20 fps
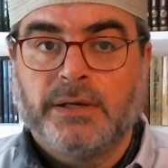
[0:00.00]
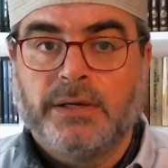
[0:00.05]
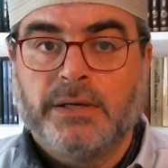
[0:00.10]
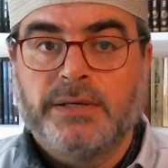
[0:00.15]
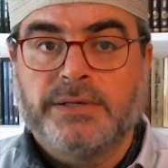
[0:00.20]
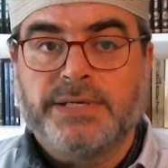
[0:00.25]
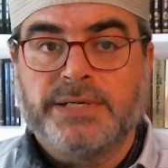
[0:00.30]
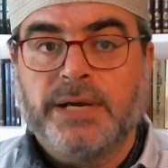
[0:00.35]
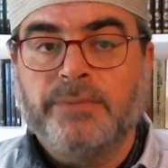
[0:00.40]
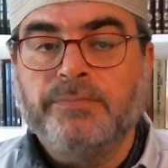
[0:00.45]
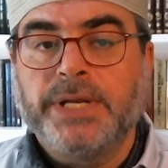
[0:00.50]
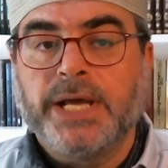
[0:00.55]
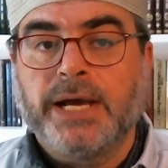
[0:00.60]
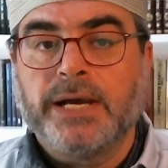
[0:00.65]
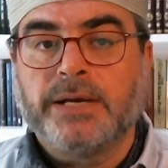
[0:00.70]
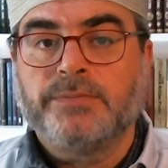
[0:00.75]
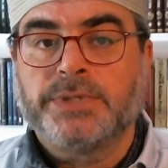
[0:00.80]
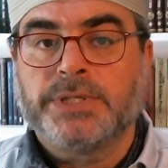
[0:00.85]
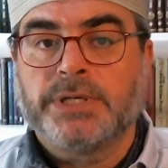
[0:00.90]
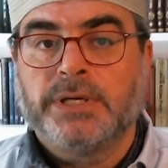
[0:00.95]

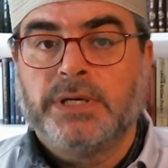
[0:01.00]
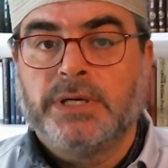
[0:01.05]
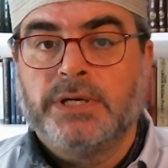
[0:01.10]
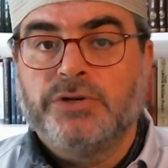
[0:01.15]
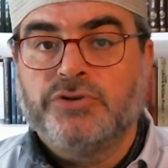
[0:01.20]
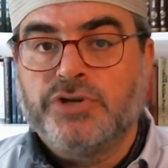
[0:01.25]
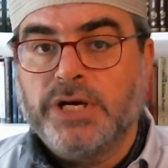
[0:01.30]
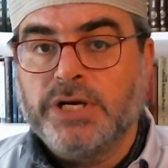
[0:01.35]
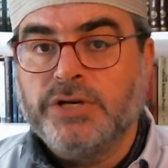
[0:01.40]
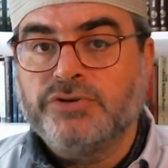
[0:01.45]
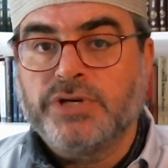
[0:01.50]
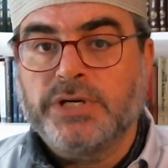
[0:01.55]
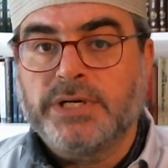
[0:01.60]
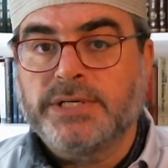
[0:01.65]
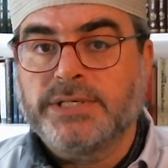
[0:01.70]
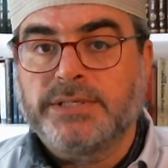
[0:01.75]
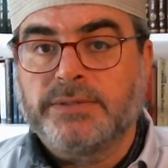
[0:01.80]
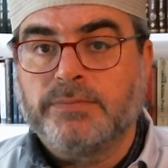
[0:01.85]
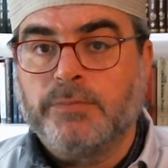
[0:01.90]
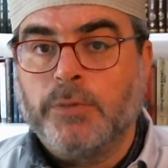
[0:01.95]
Sometimes, changing a
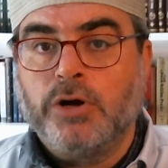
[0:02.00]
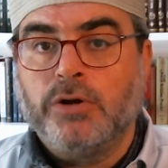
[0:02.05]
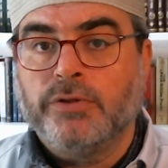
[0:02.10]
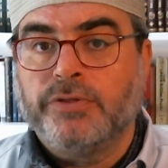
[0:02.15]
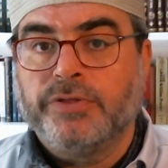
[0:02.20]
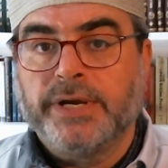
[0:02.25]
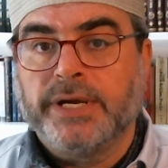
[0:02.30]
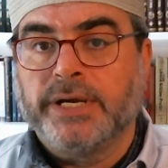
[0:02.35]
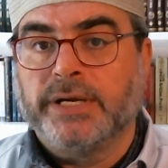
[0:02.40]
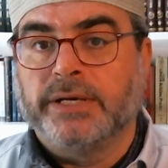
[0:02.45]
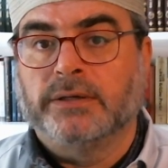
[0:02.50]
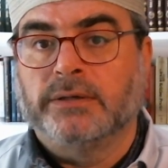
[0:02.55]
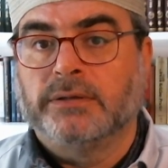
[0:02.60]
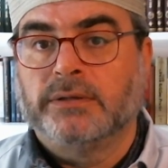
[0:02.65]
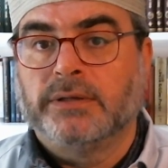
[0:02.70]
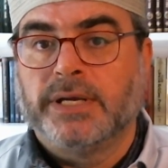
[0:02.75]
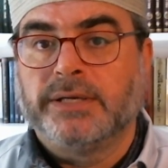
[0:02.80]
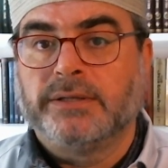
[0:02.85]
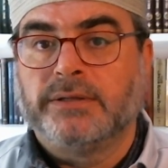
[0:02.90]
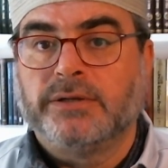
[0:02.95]
small thing,
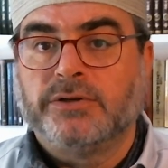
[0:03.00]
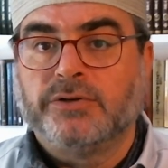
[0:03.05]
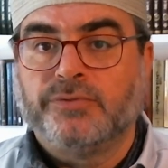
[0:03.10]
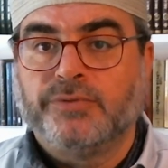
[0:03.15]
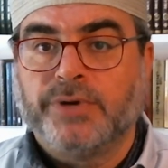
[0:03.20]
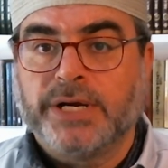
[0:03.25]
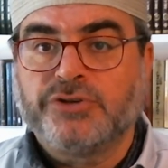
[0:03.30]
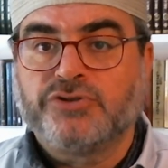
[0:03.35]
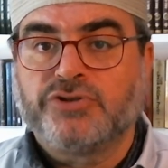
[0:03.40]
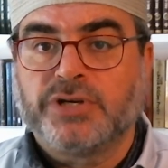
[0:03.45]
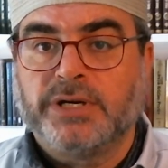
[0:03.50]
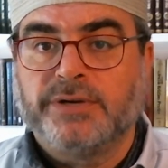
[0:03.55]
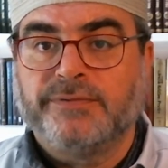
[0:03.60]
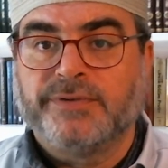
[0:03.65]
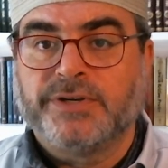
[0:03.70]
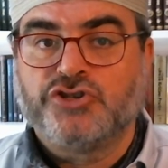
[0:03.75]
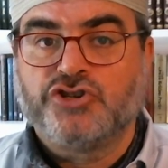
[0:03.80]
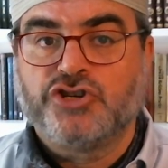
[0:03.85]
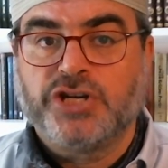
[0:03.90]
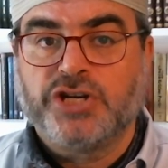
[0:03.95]
like the direction of a
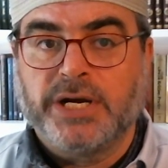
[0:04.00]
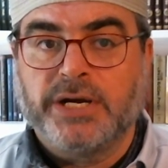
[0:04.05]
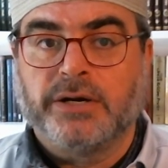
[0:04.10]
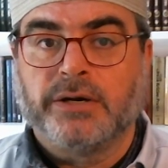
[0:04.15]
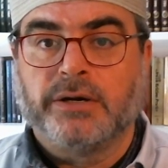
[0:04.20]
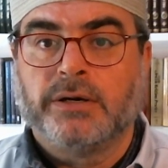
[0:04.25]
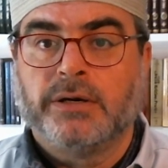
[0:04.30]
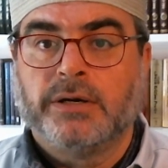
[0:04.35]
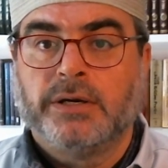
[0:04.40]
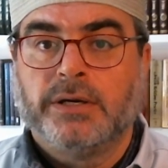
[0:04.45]
chair,